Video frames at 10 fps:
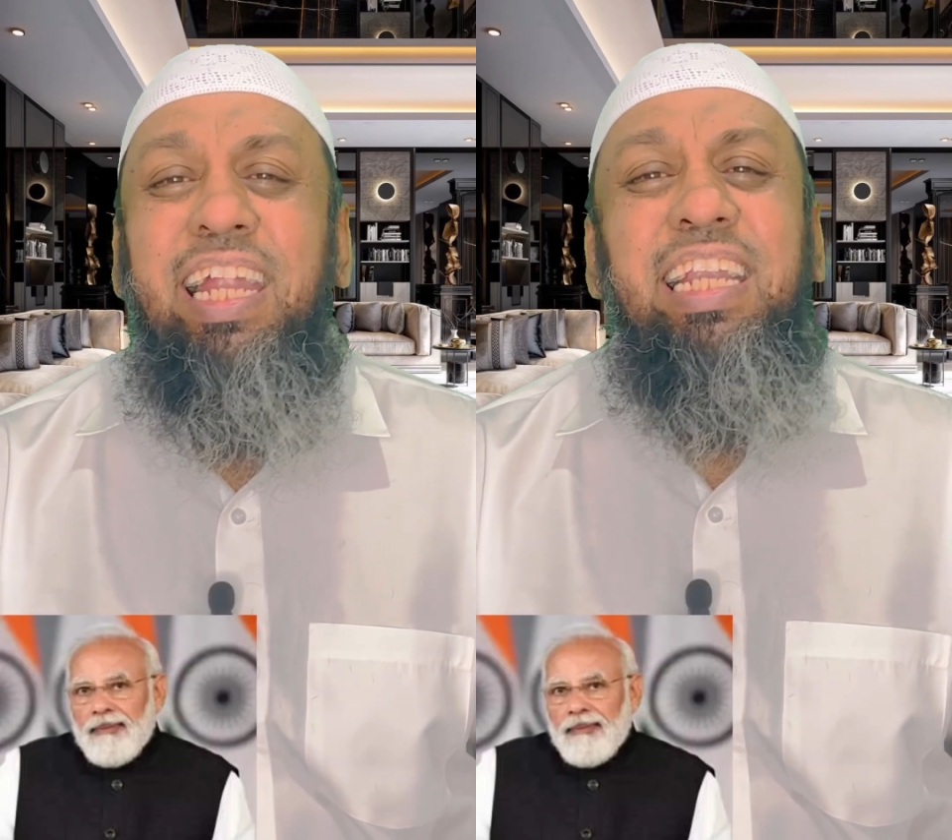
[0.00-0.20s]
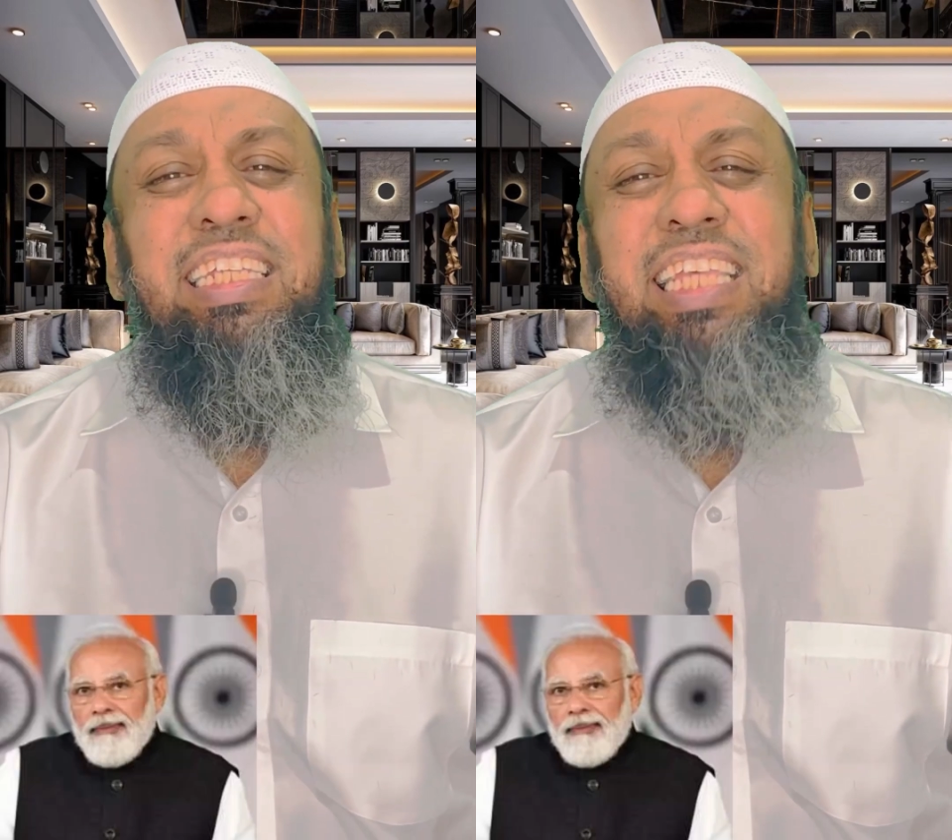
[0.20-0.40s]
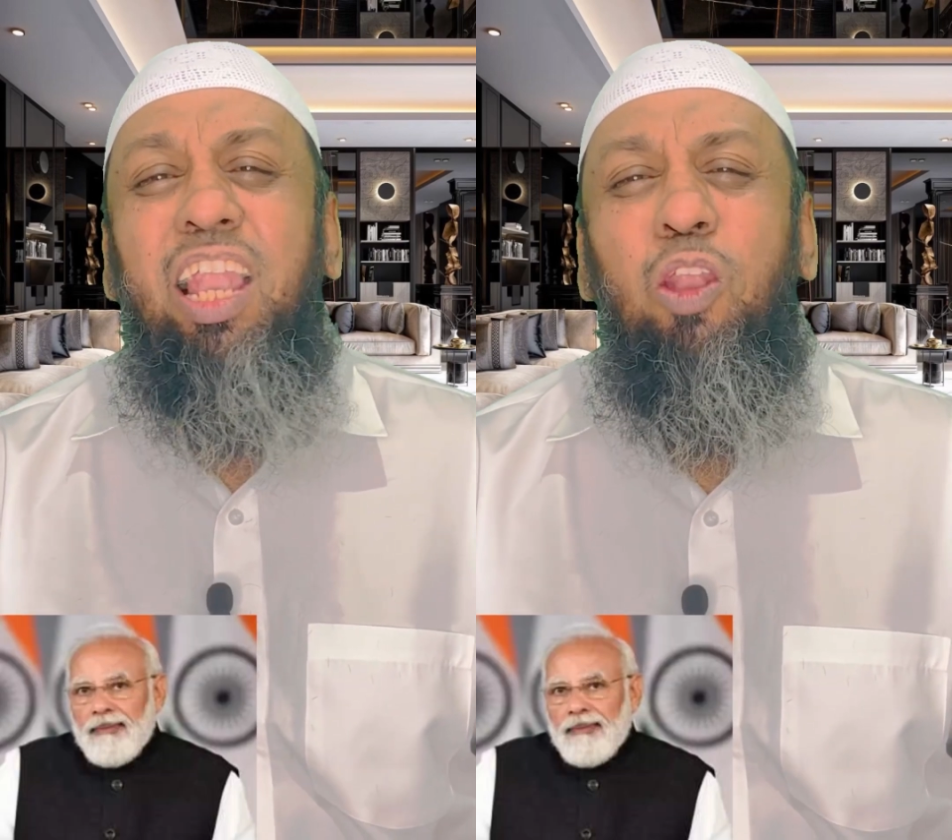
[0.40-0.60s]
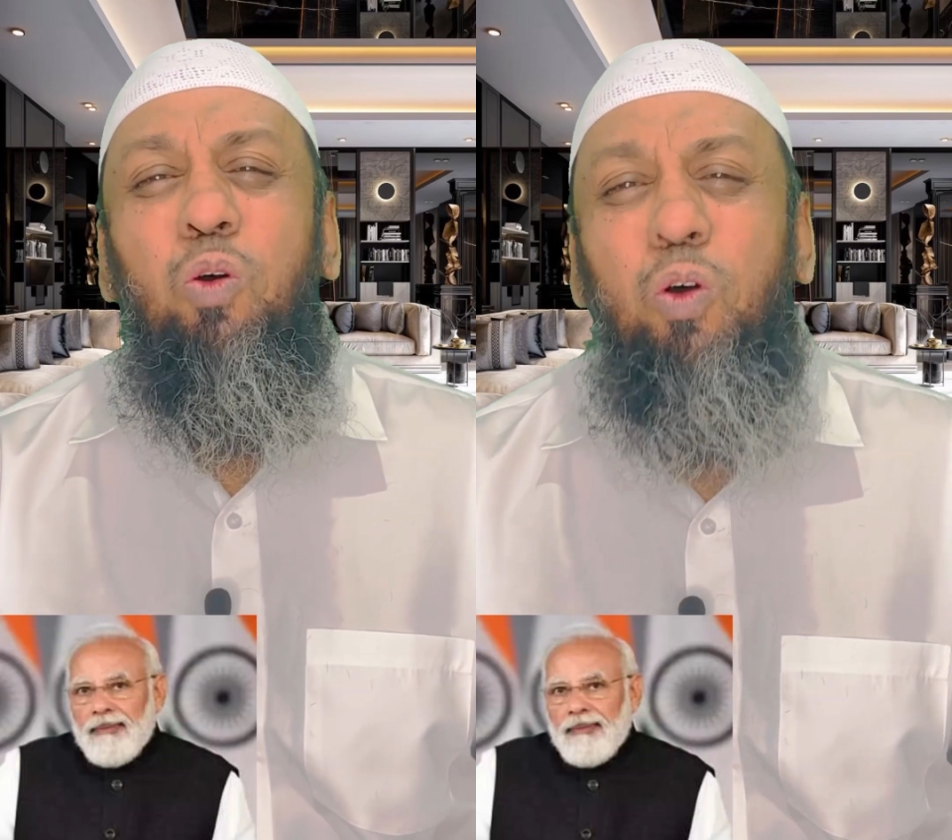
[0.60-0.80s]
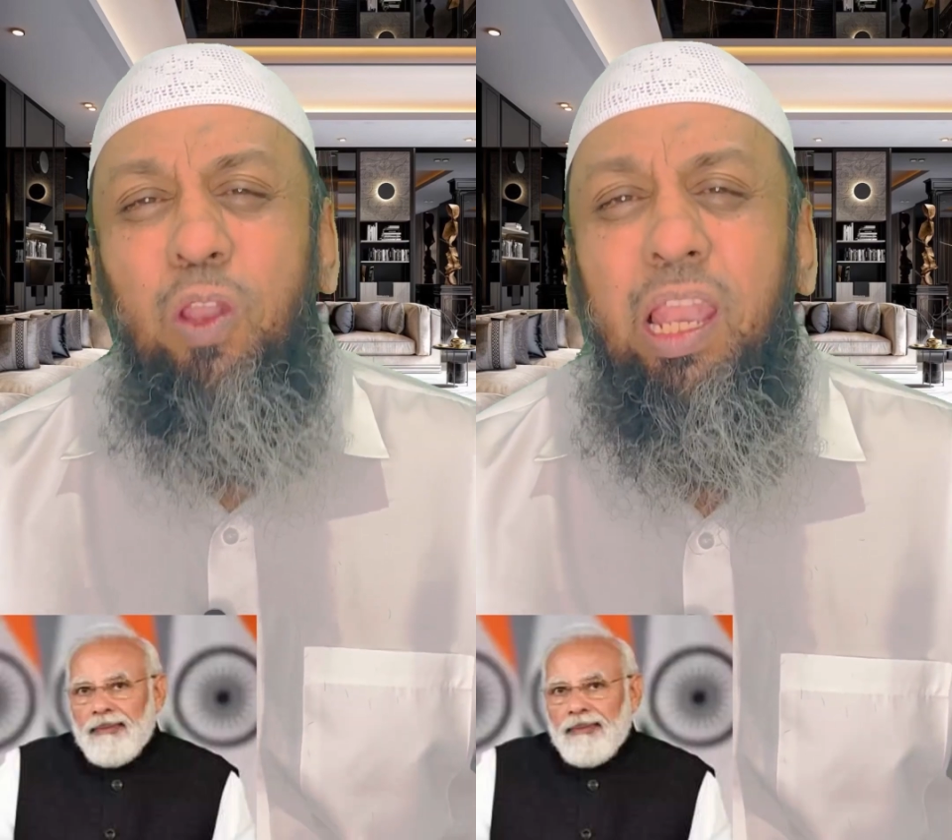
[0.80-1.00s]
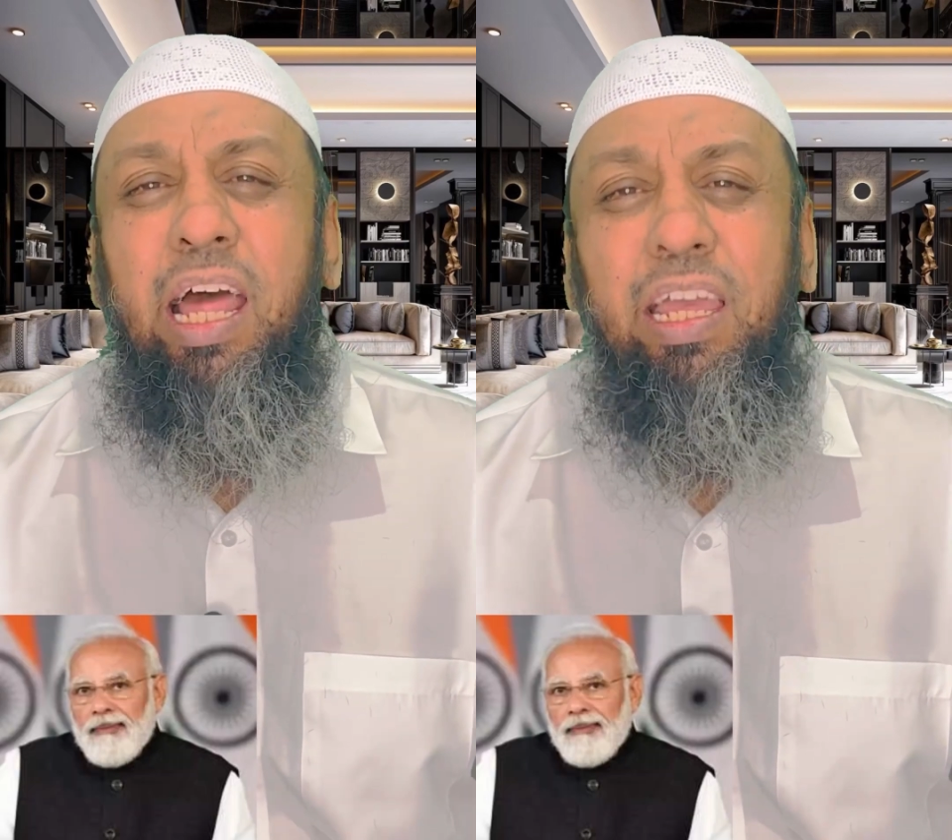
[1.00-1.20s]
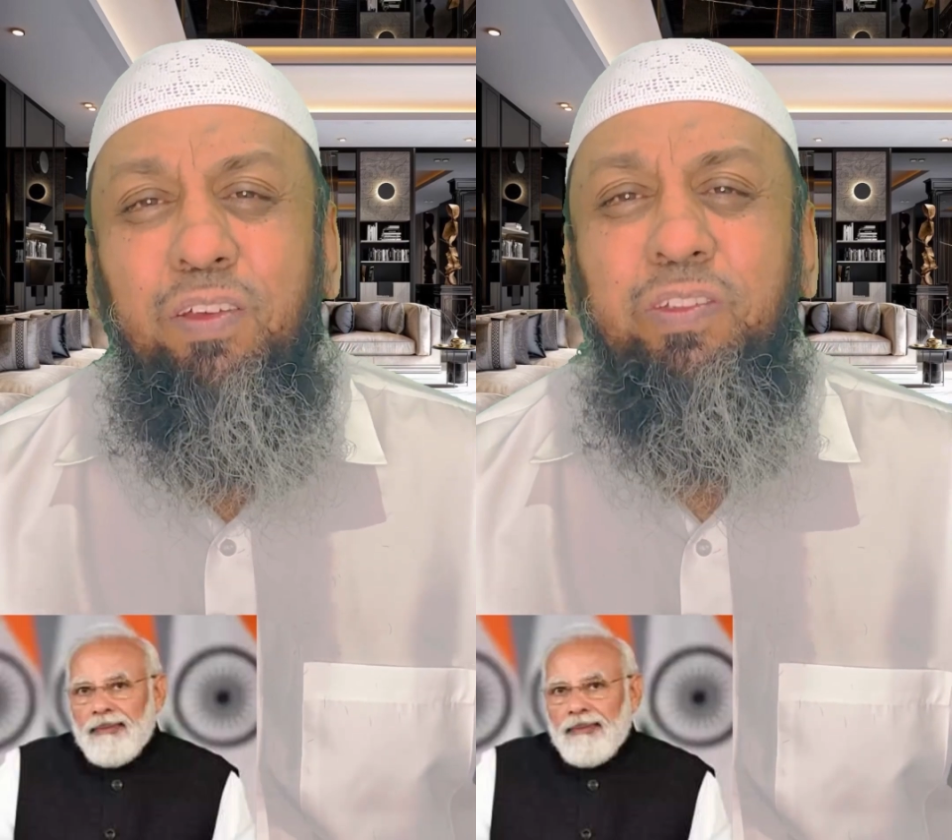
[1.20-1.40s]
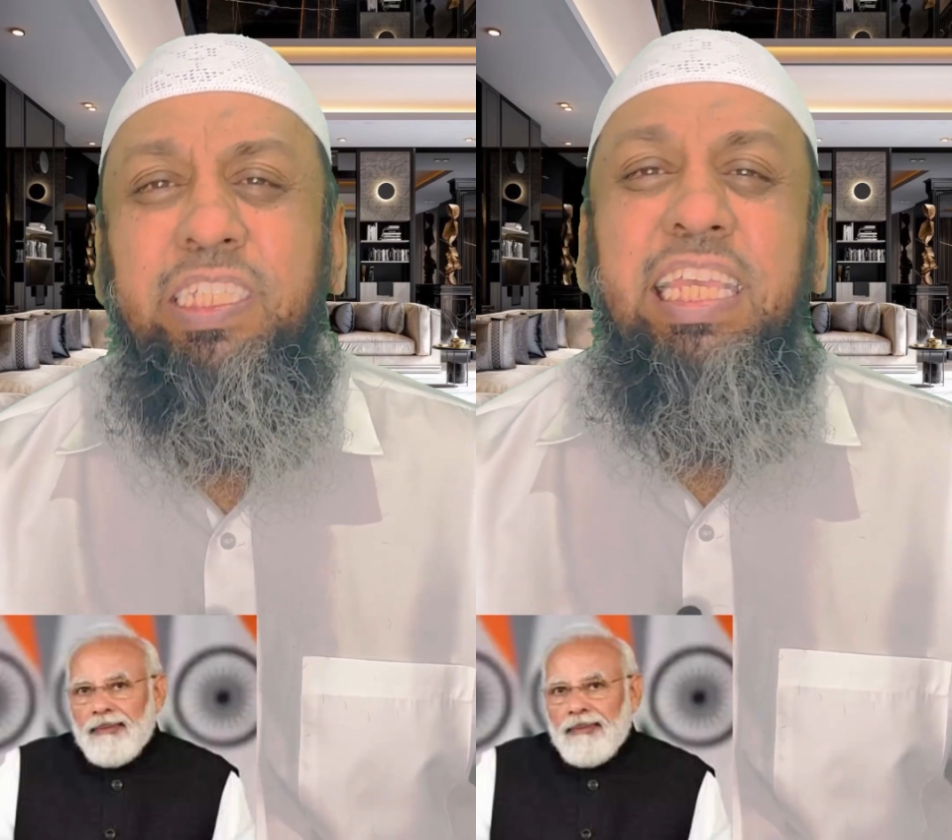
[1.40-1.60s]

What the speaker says: It is a low life,